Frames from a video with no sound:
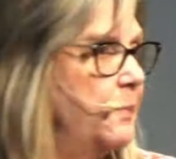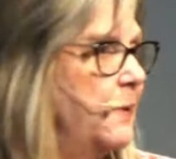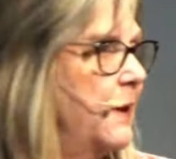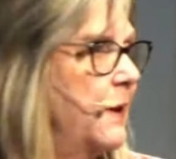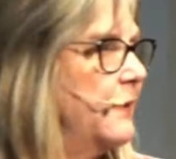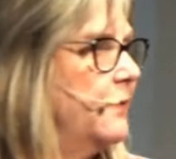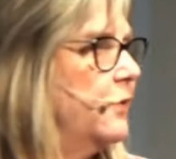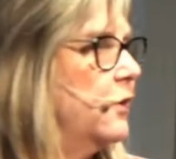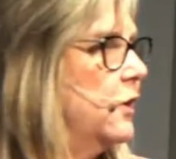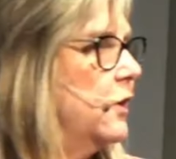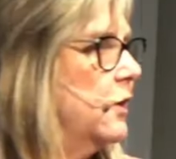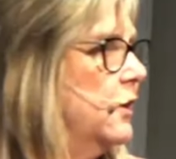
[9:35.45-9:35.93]

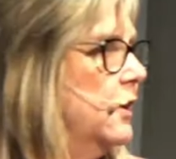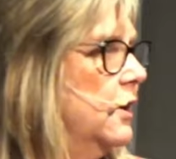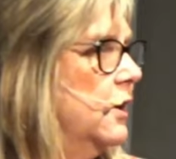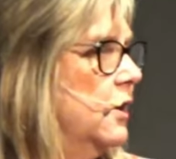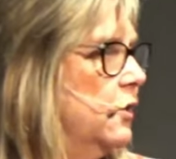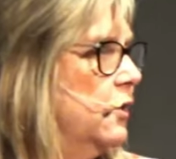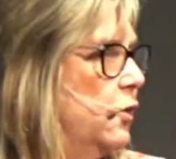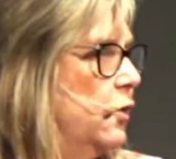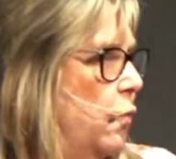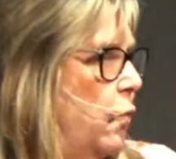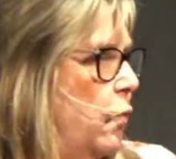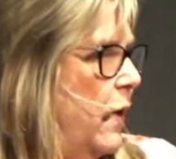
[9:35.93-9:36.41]
about the
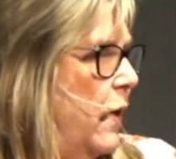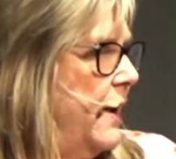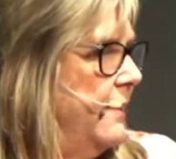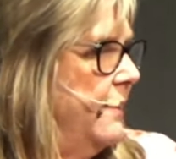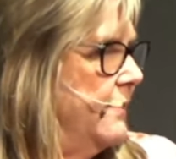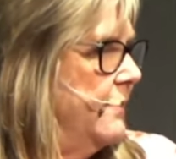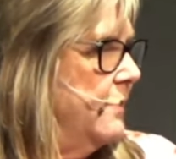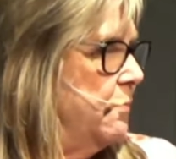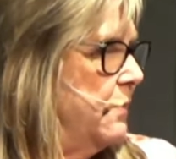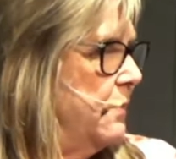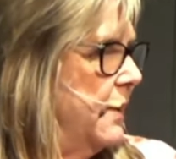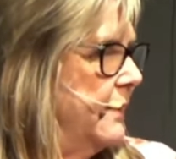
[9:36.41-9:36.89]

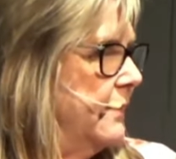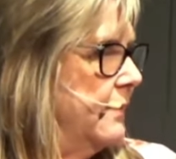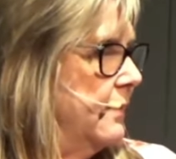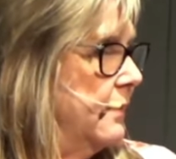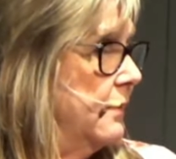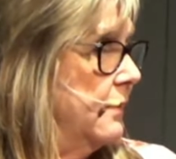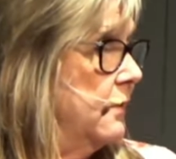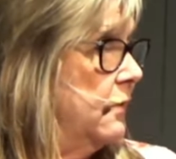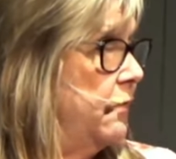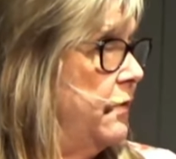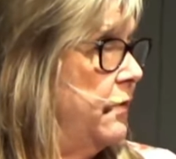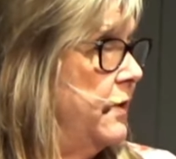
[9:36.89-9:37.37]
ways it makes
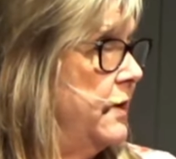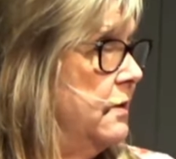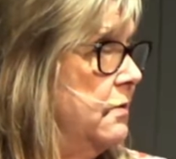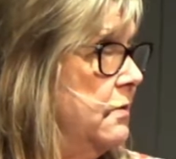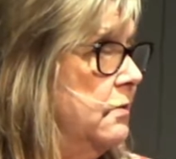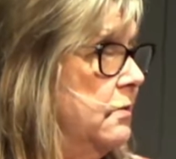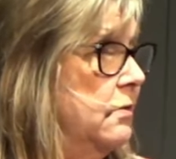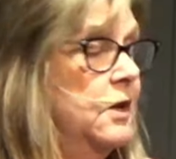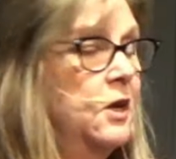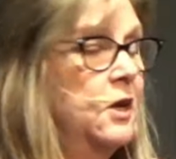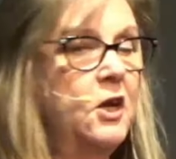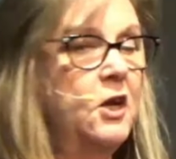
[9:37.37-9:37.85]
us
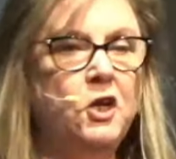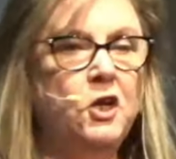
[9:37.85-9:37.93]
feel,